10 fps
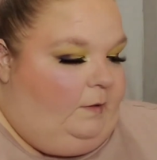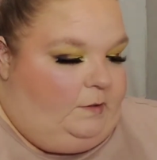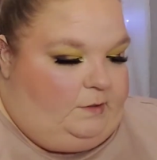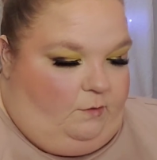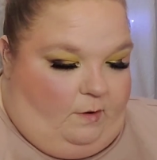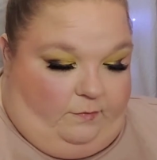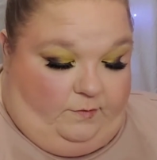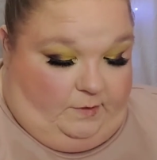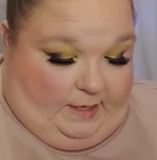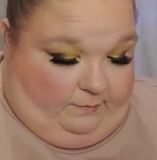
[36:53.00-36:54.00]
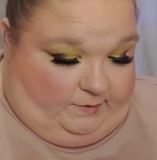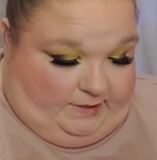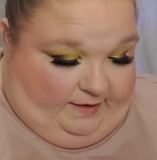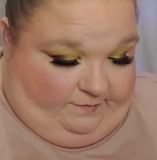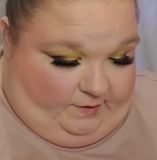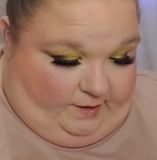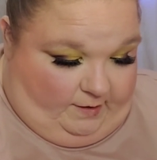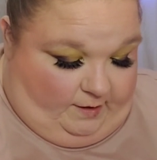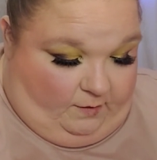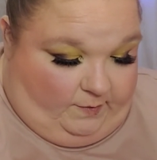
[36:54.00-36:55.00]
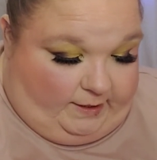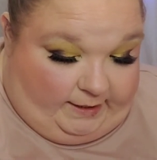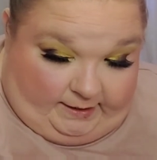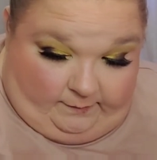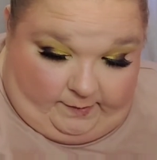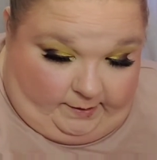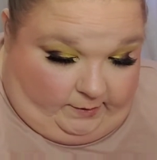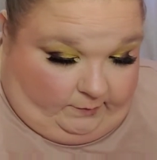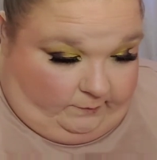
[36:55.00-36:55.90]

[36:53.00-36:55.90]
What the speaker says: So that one's definitely not going anywhere.